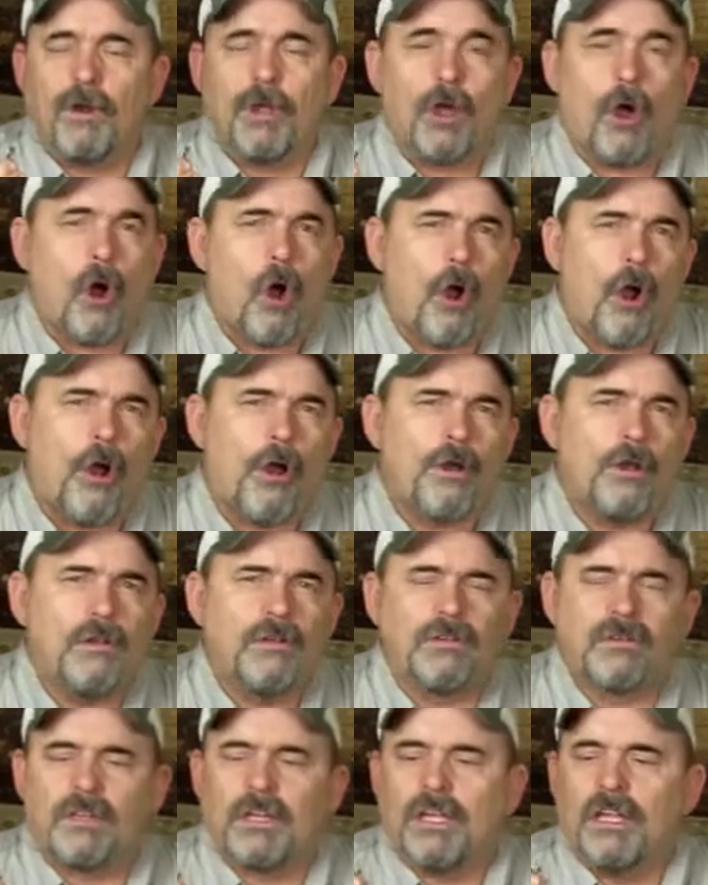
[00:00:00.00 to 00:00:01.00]
very hard.
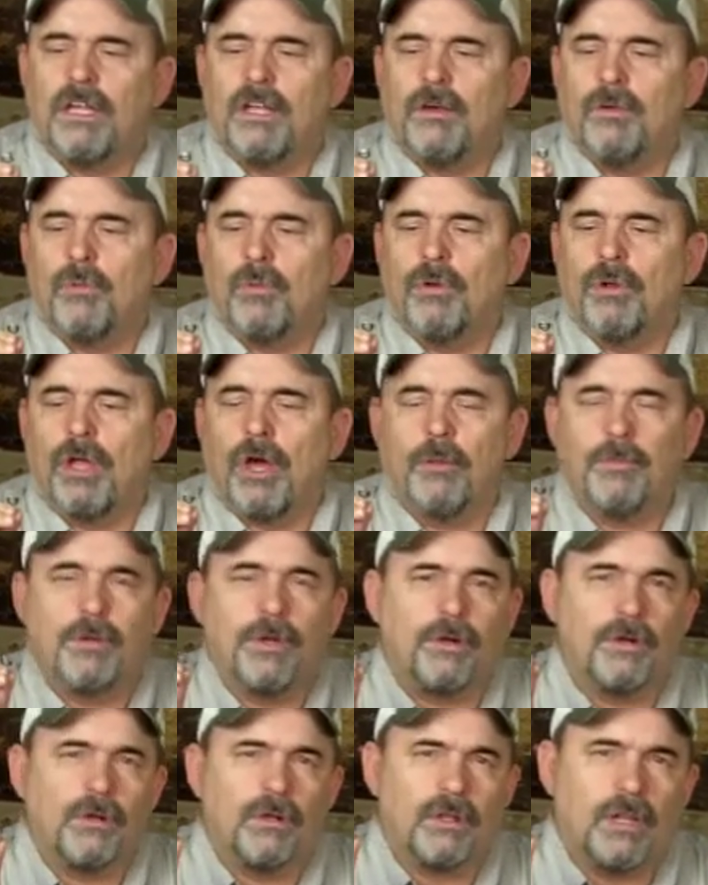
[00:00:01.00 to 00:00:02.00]
It will help
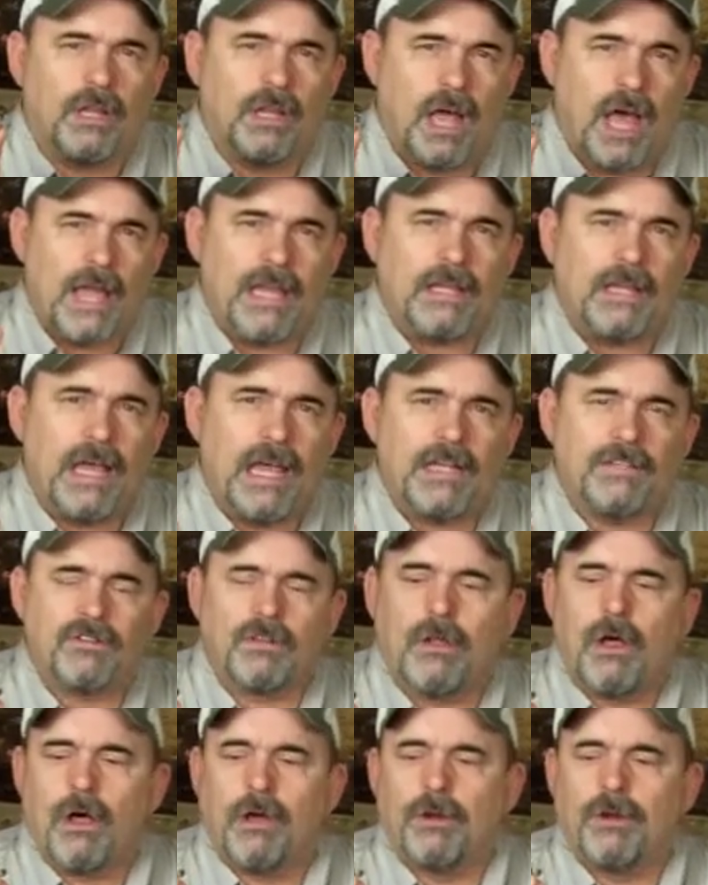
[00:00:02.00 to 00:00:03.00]
your line
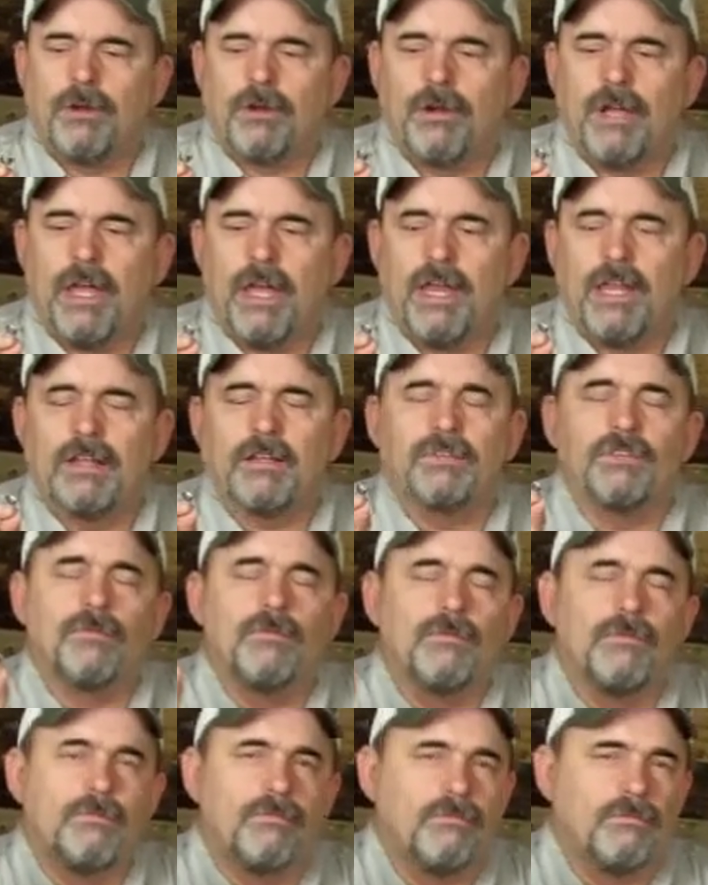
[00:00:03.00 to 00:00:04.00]
last longer, and it's,
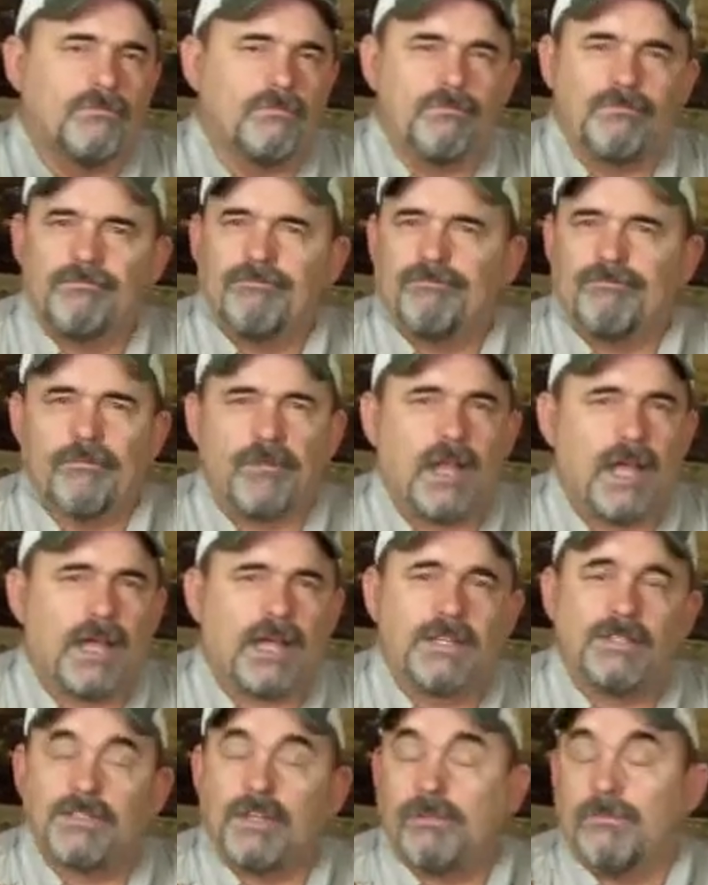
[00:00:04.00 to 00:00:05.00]

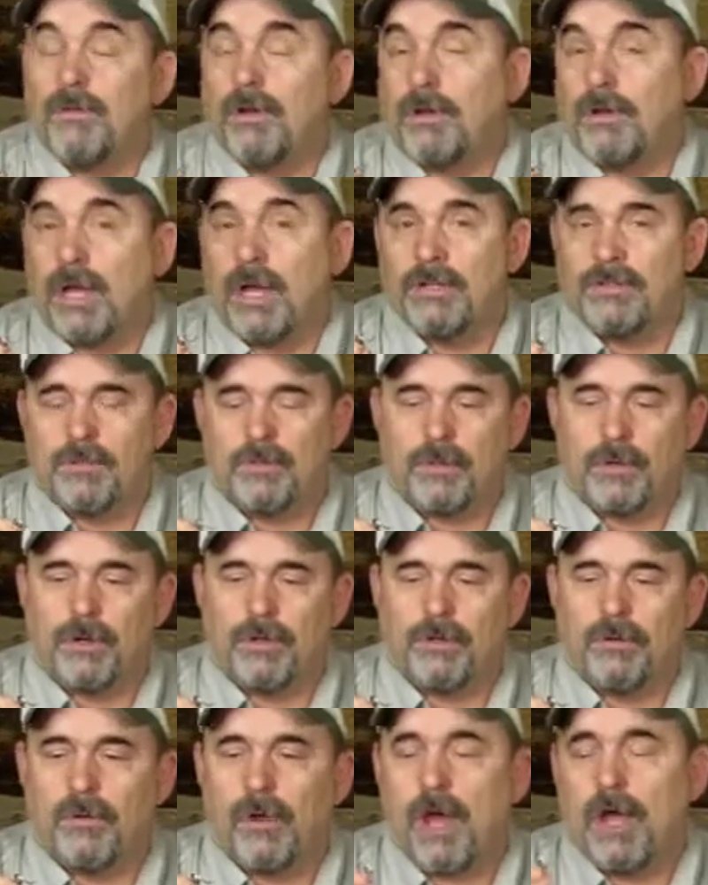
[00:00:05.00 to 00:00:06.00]
like I said, very nice to put
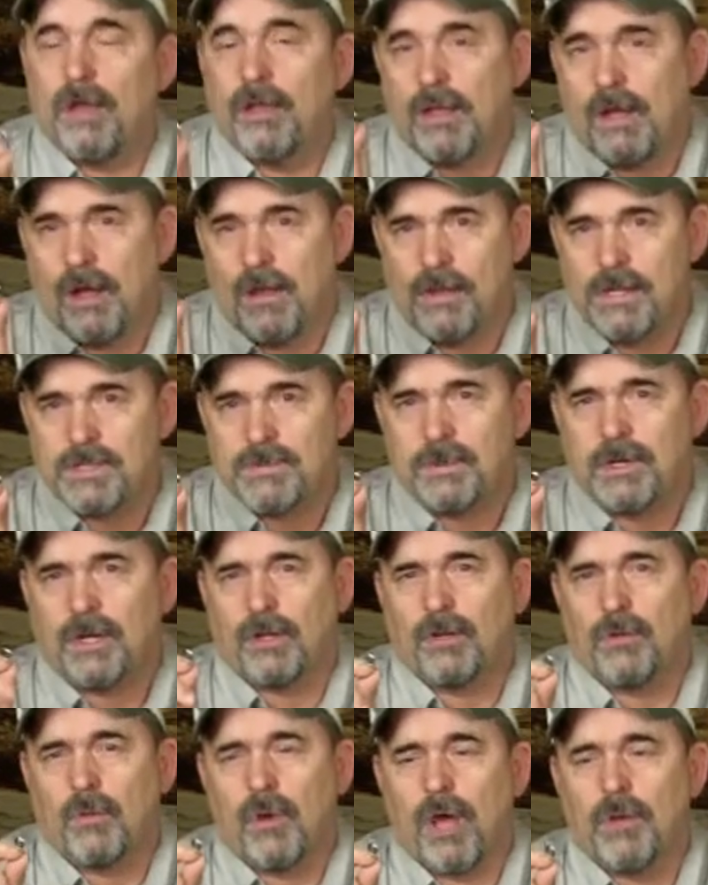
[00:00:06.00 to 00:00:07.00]
on your rod. On this
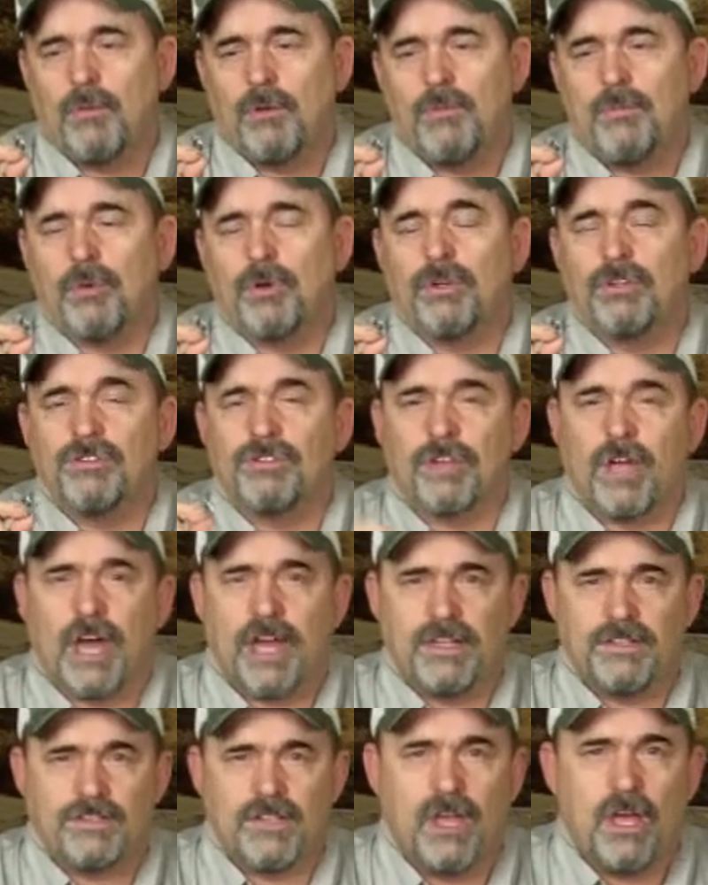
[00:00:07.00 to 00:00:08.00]
particular rod, we put a
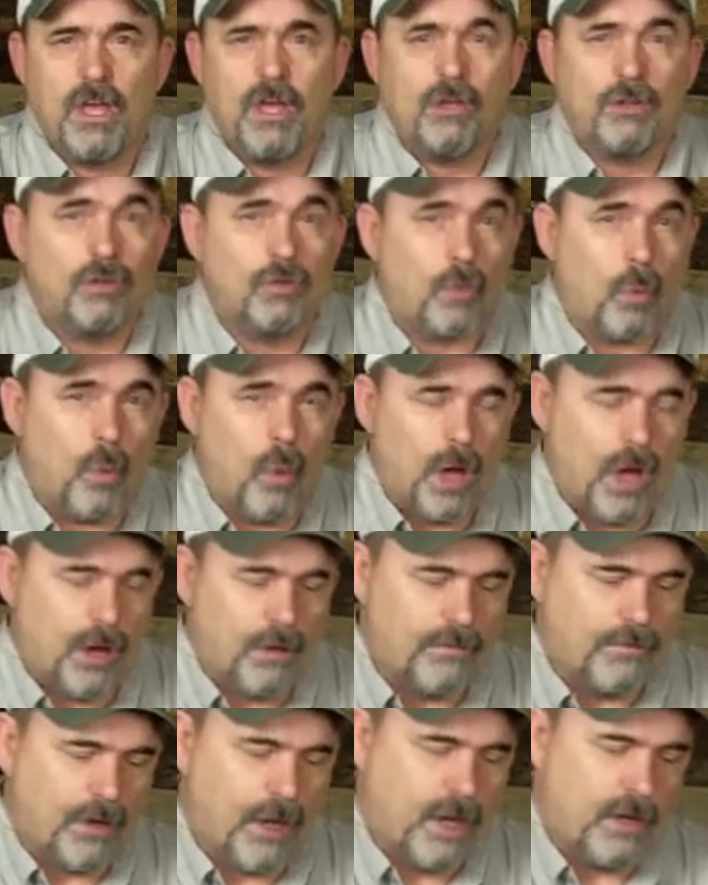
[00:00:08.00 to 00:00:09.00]
size
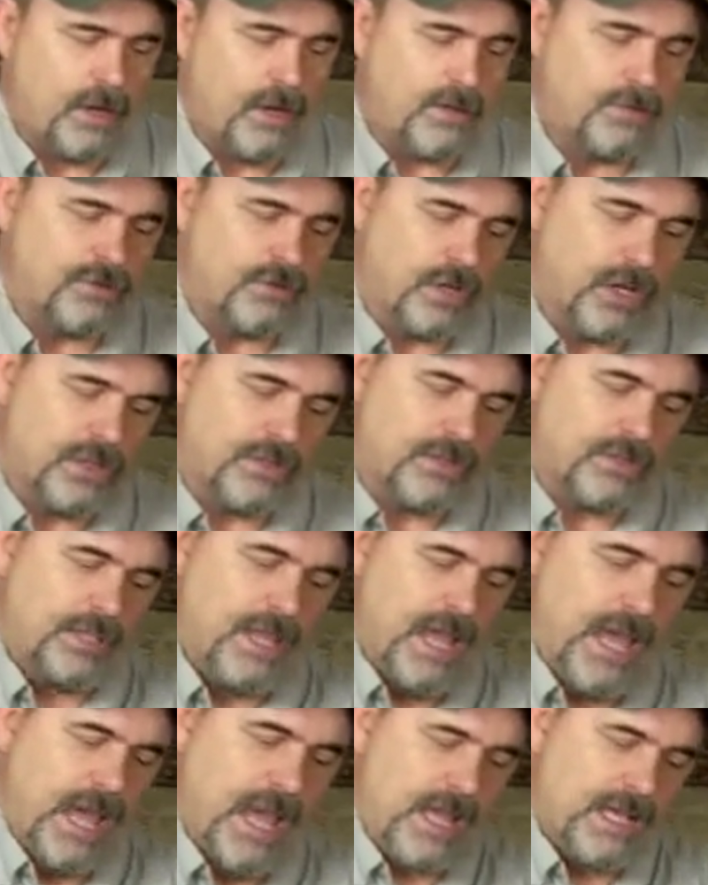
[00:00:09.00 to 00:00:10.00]
12 on there, so that's
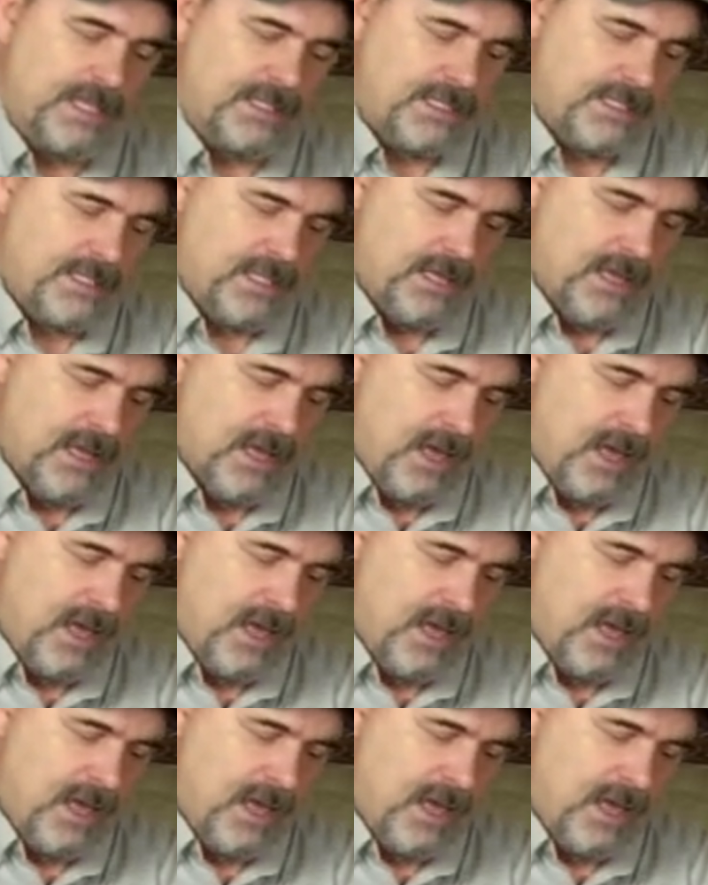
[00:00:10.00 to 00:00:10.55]
next.